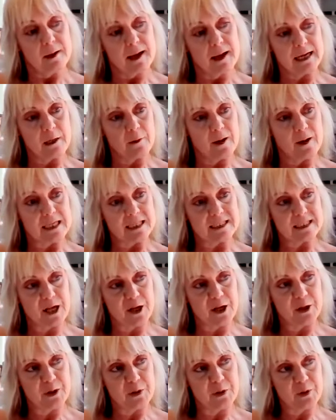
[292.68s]
Anyway,
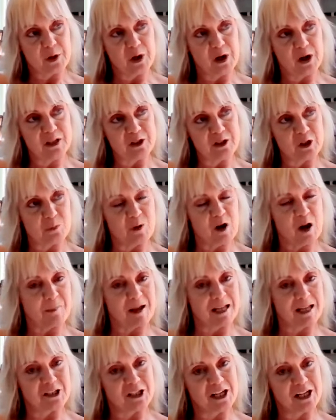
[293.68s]
so I took my
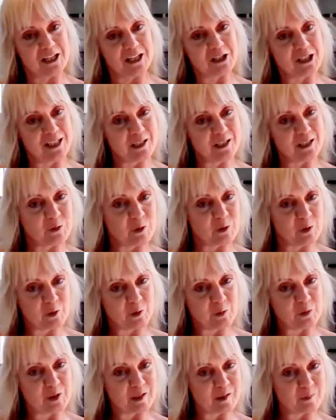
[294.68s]
imagination into
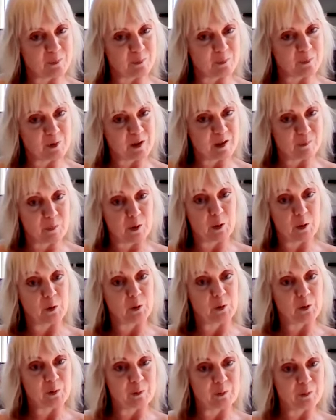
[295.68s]
this
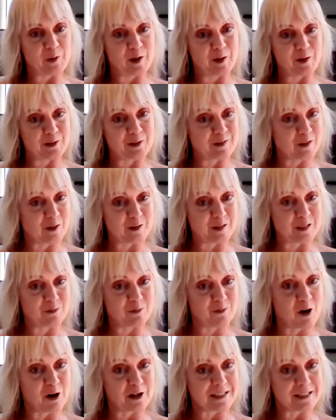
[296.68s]
book, and I
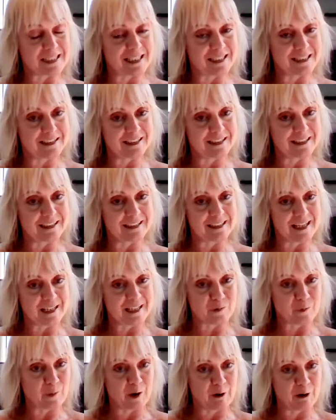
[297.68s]
started writing, and
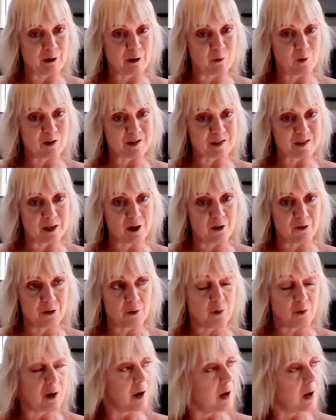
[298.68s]
that's where it was. And I
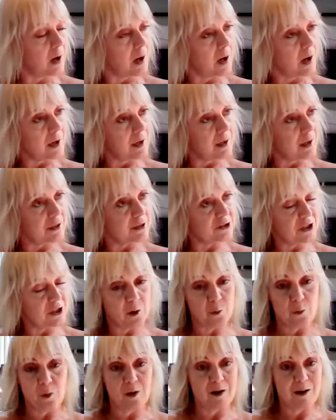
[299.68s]
thought, do you
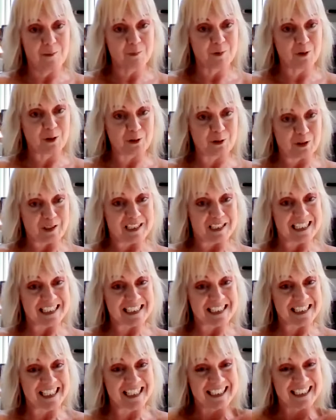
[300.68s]
know what? I'm good at
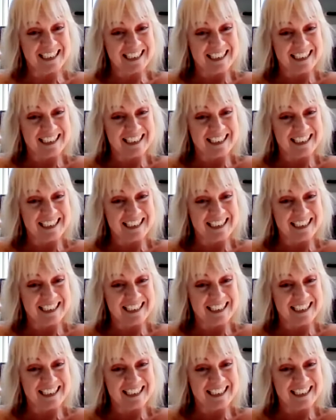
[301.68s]
this.